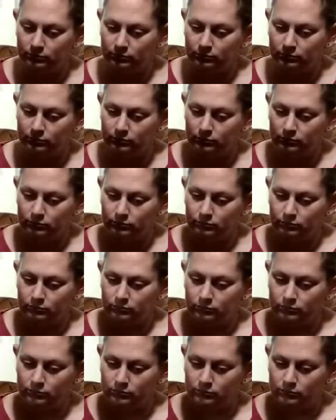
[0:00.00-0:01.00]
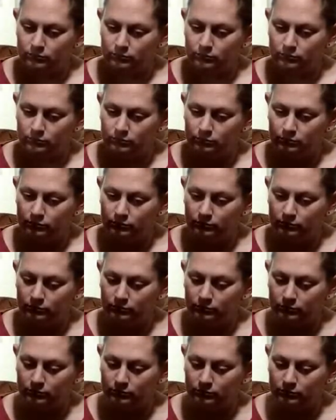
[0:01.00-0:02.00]

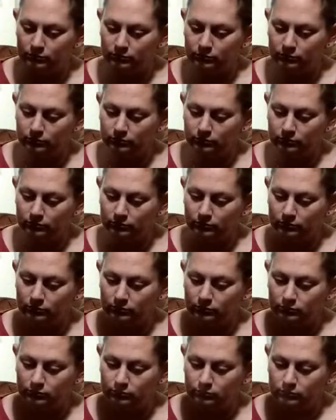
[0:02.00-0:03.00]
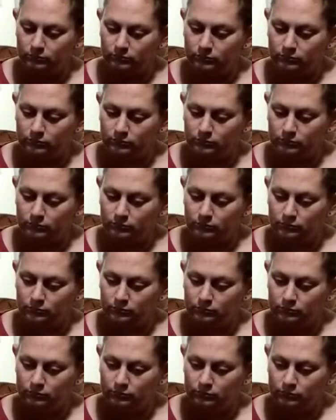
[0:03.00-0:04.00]

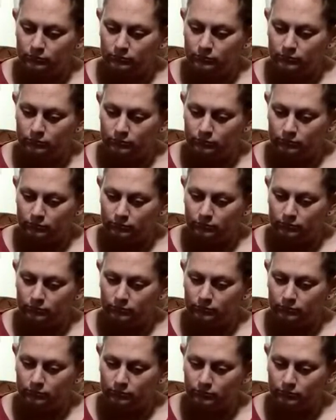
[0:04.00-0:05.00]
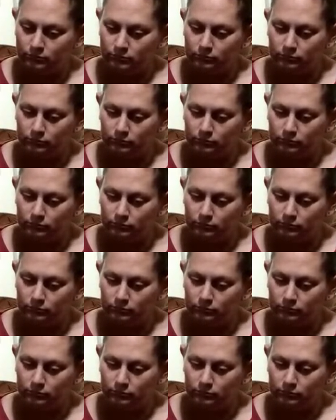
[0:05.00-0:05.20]
No words are spoken by the person on screen.